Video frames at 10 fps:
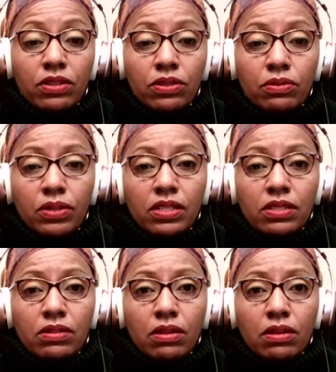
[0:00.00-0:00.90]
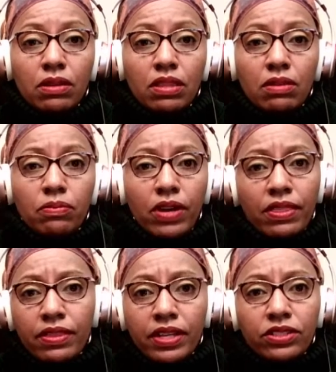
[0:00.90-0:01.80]
who was the
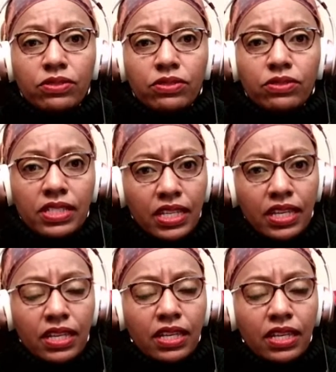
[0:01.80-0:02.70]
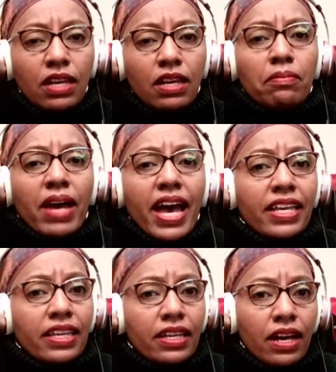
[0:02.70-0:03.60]
brother that you see
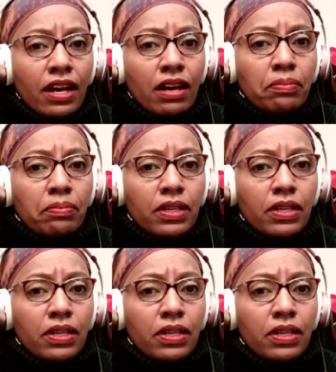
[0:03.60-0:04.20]
backing up